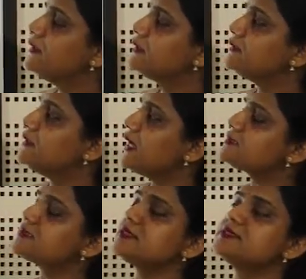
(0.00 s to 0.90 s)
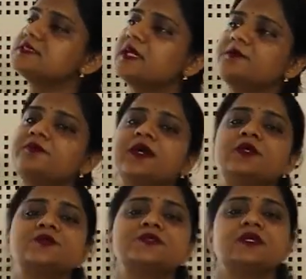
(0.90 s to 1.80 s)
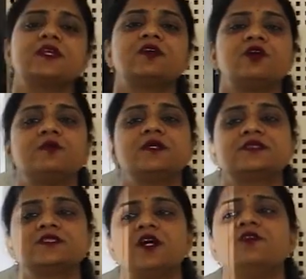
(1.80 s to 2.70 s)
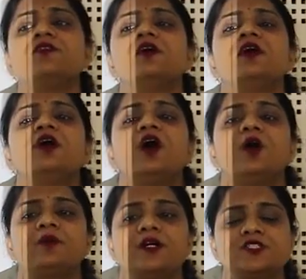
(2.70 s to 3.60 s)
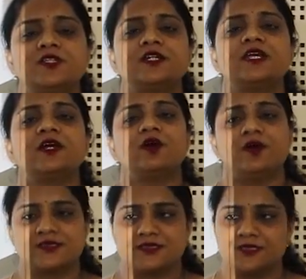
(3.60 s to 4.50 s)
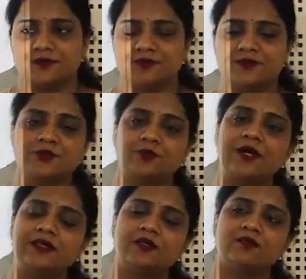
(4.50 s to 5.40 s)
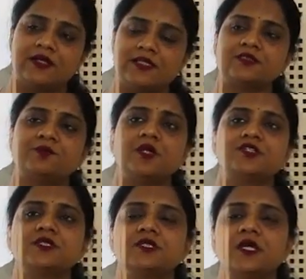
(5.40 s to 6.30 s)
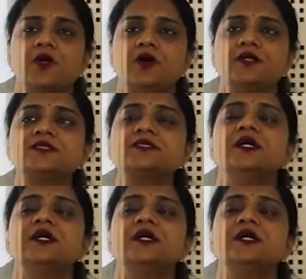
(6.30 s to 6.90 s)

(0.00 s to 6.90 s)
The next concept we are using in economics is of opportunity cost. So what is opportunity cost?